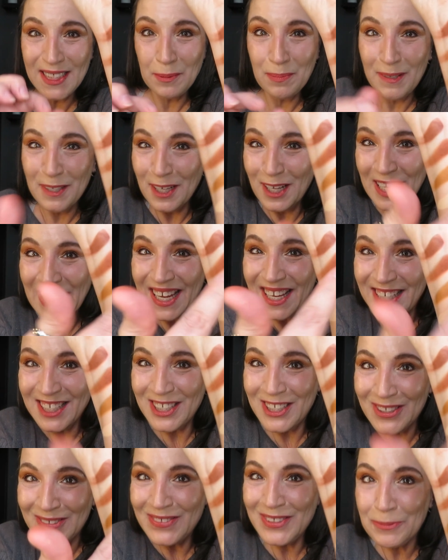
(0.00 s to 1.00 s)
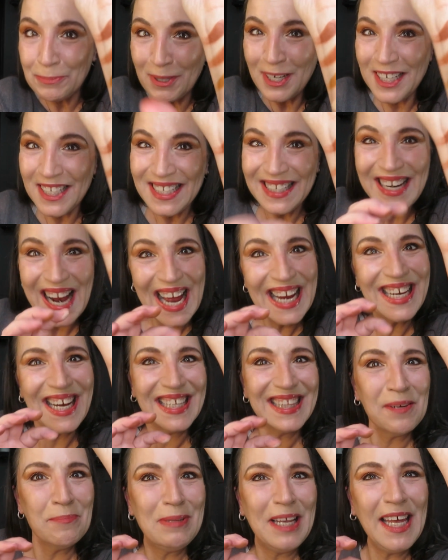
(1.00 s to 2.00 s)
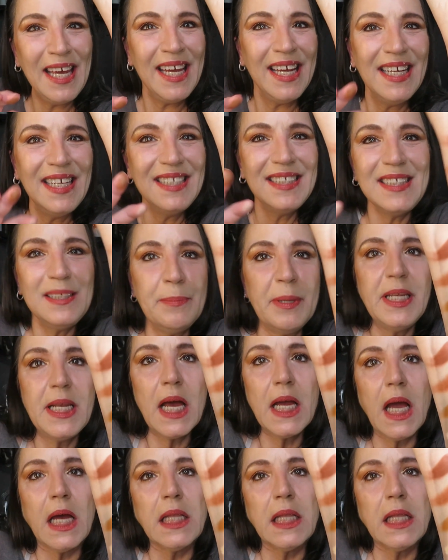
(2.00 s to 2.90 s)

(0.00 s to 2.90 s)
All I had to do was put it. I got the placement.